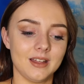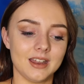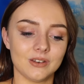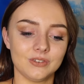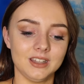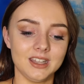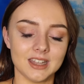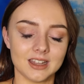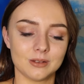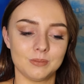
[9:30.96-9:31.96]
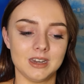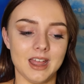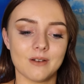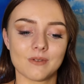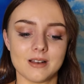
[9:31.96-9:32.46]
And I feel like that could be
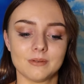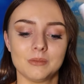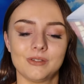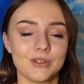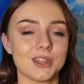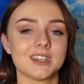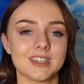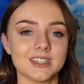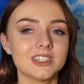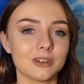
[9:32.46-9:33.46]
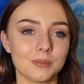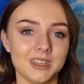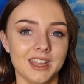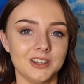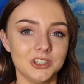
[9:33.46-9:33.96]
now why we're moving into this
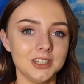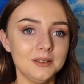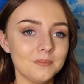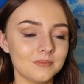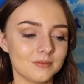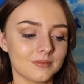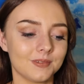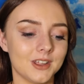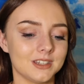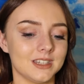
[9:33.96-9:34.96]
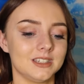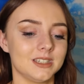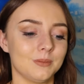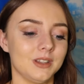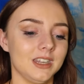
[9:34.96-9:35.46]
snobby energy, because there's
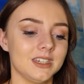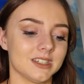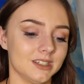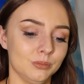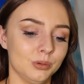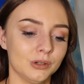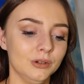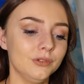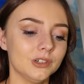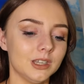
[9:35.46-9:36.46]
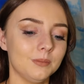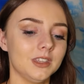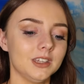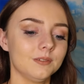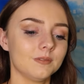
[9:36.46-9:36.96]
someone that doesn't approve or
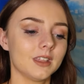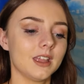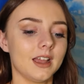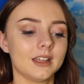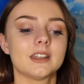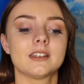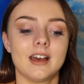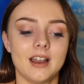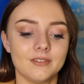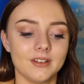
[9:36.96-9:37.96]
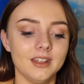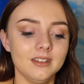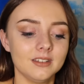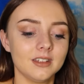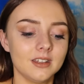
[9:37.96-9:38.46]
something. I'm gonna clarify.
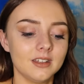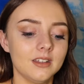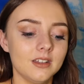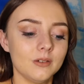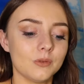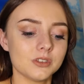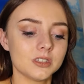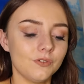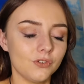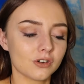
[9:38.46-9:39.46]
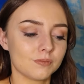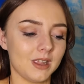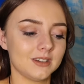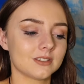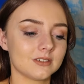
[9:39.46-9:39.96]
What's the Four of
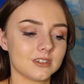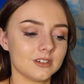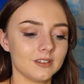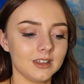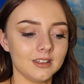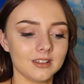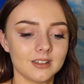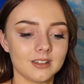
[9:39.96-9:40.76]
Pentacles doing?